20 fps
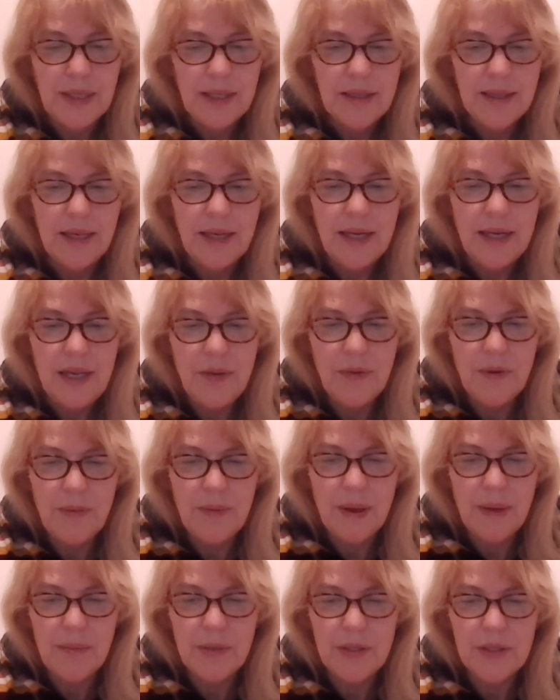Then he
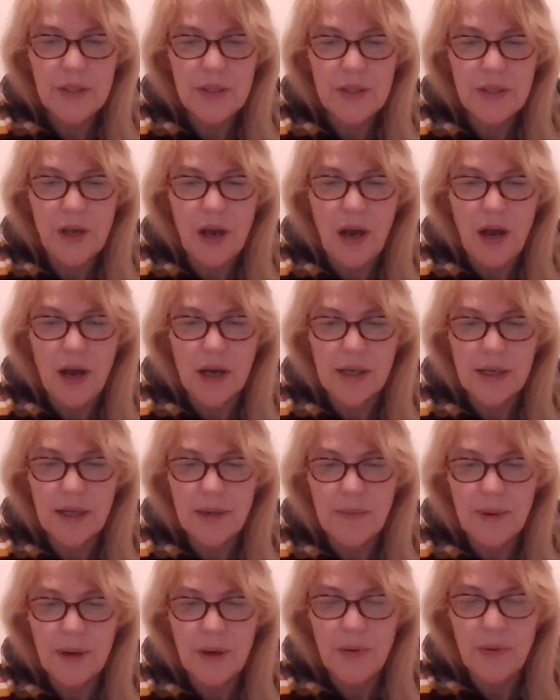remembered the sock
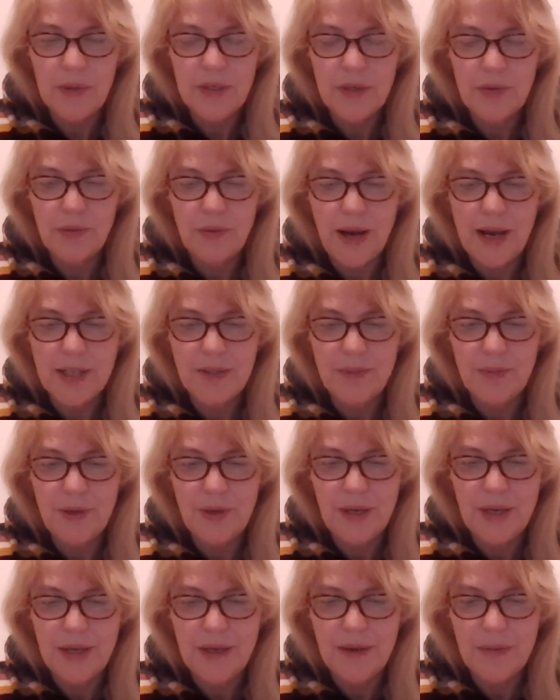about which
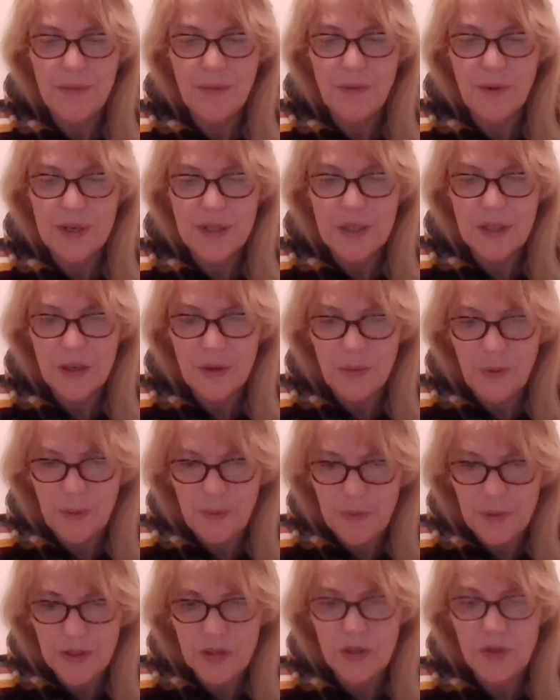Razumihin
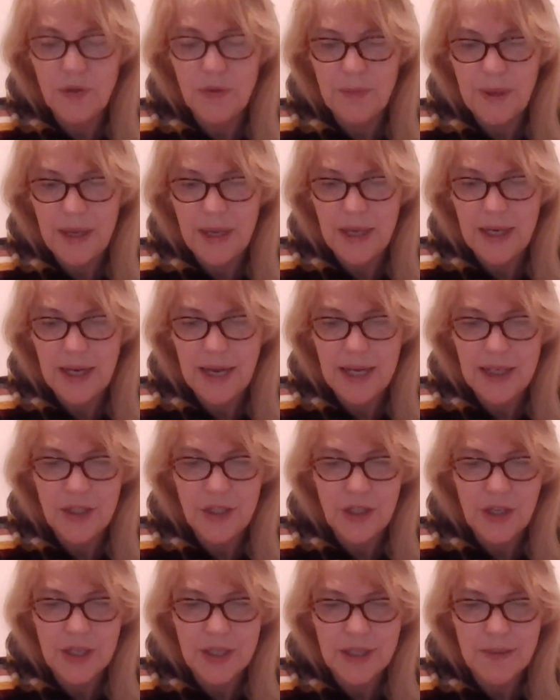had
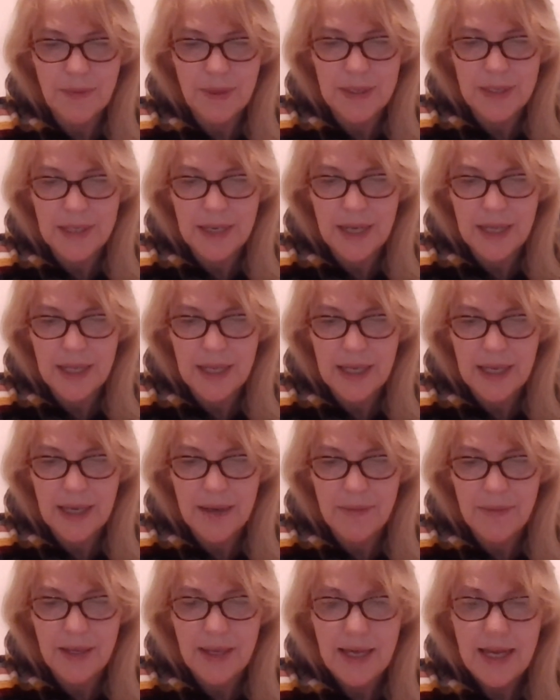just been telling
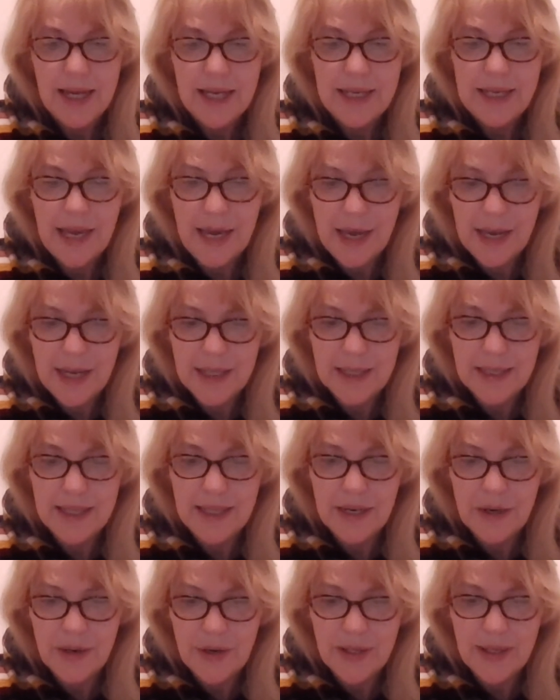him. Yes,
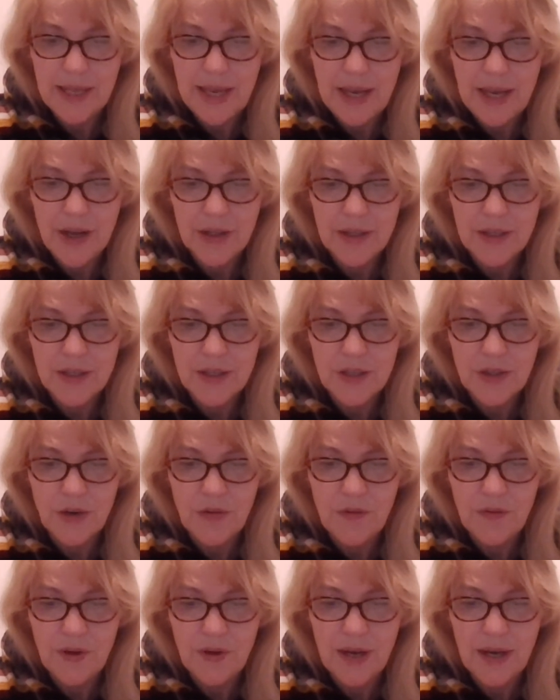there it lay on the
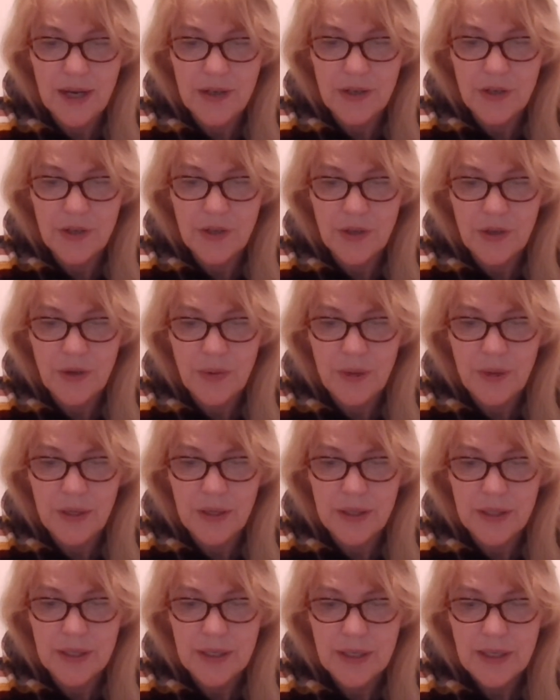sofa under the
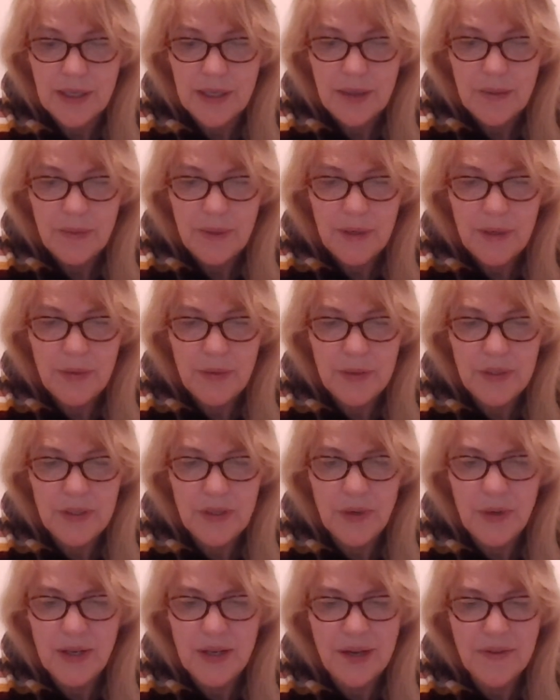quilt, but it was
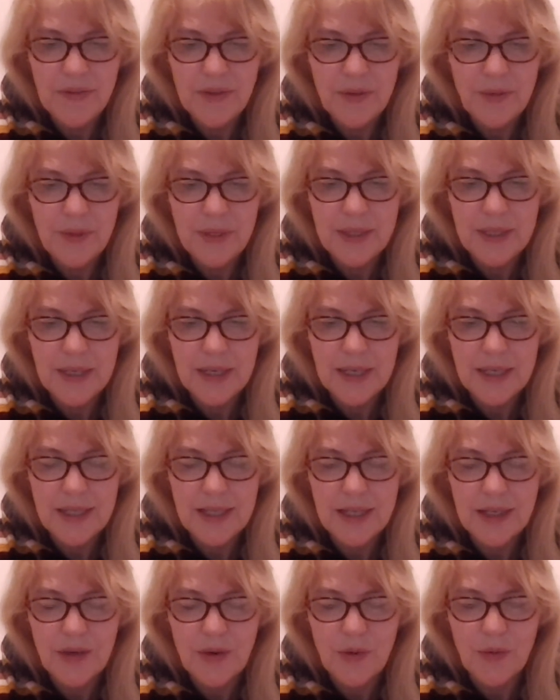so covered with dust
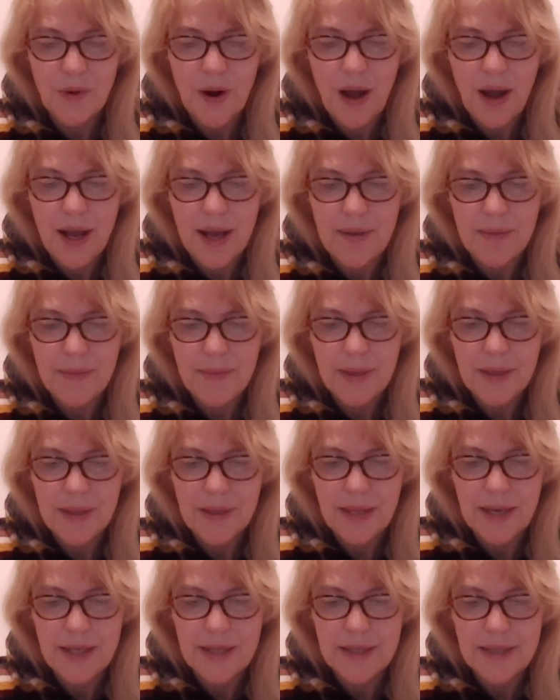and grime
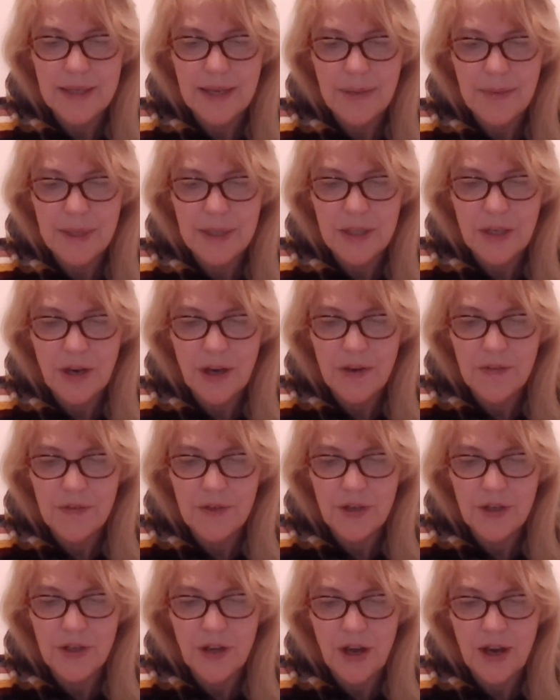that Zametov
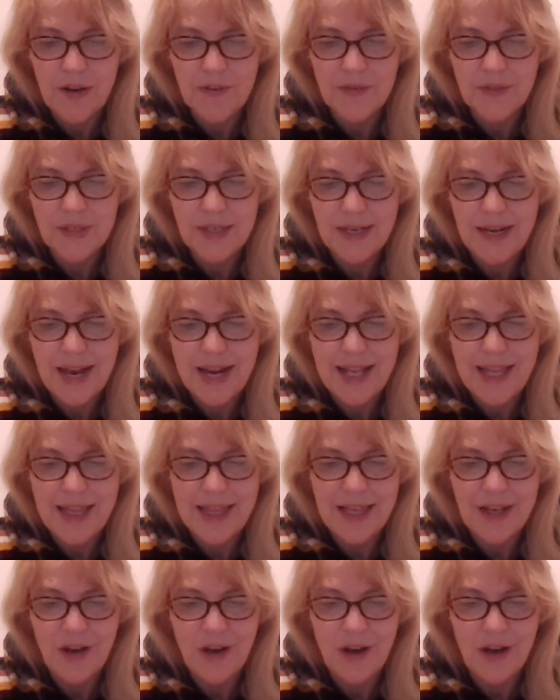could not have seen
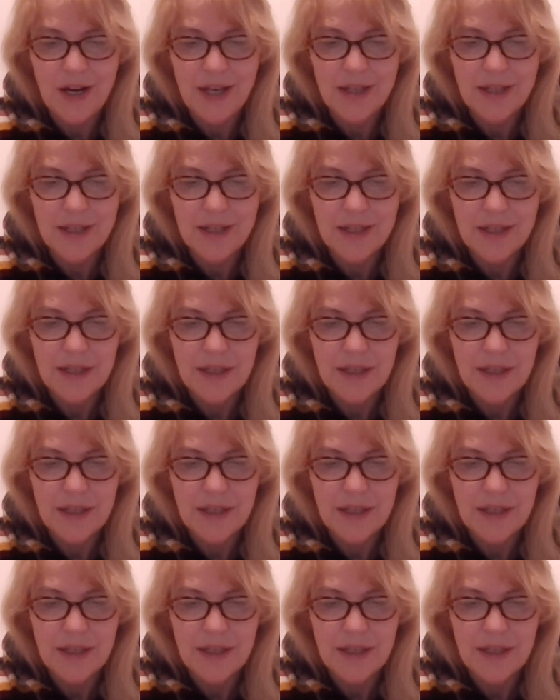anything on it.